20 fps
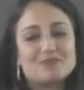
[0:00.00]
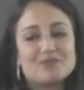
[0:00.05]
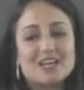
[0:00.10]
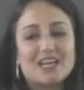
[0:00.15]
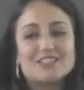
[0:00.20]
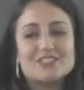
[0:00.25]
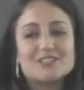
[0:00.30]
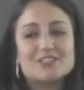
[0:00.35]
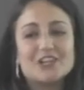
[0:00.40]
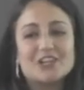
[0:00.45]

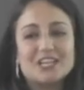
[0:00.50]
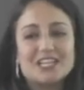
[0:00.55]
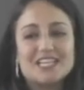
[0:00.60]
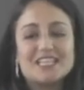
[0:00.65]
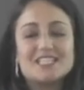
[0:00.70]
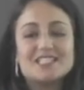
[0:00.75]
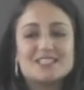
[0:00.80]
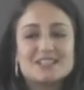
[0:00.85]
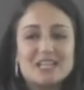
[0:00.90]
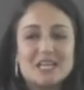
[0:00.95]
I started
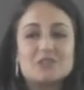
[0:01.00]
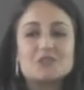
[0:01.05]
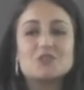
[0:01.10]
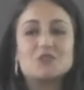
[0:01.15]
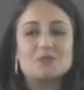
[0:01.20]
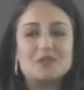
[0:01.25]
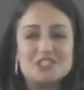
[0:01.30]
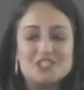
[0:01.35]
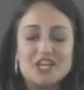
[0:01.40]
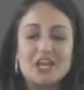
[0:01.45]
in this
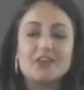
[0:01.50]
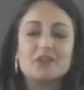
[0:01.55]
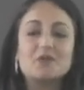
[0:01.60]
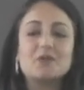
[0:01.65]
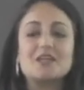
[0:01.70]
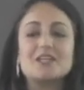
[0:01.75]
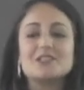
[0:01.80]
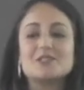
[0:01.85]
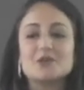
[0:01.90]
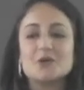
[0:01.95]
classroom in
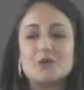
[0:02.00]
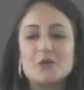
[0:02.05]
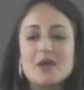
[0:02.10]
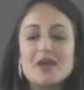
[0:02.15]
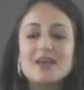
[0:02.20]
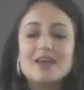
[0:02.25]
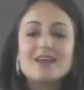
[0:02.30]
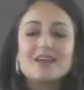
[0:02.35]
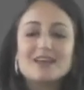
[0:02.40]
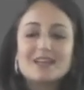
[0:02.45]
January, so
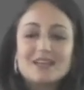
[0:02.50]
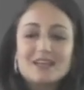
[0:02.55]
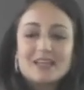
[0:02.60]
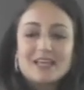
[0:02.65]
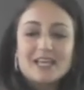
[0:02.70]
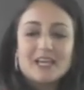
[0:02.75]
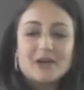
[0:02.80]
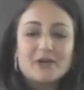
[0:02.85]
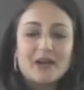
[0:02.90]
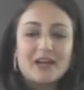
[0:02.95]

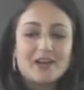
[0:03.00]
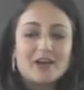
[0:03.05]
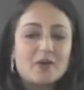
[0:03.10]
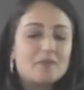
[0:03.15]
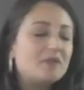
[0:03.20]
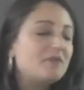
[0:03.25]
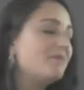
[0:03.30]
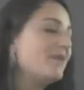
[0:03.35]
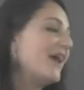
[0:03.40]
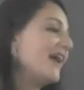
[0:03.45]
here I
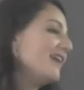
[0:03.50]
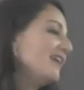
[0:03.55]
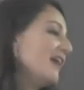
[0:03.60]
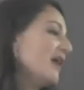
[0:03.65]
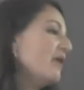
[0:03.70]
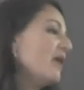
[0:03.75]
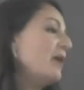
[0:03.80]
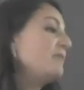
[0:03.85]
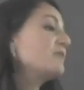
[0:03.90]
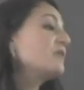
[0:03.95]
come in May
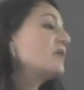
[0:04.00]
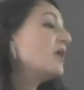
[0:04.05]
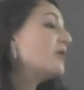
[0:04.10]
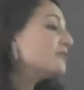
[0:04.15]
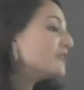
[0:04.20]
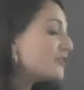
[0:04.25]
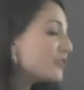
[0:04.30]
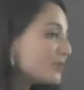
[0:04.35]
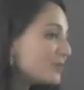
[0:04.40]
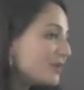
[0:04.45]
now. I'm
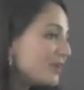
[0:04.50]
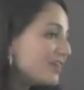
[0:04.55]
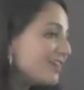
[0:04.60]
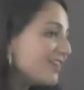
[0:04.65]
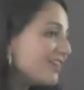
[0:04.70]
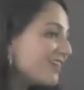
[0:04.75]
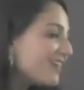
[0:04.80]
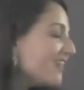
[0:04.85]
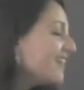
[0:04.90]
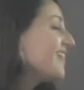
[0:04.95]
comfortable.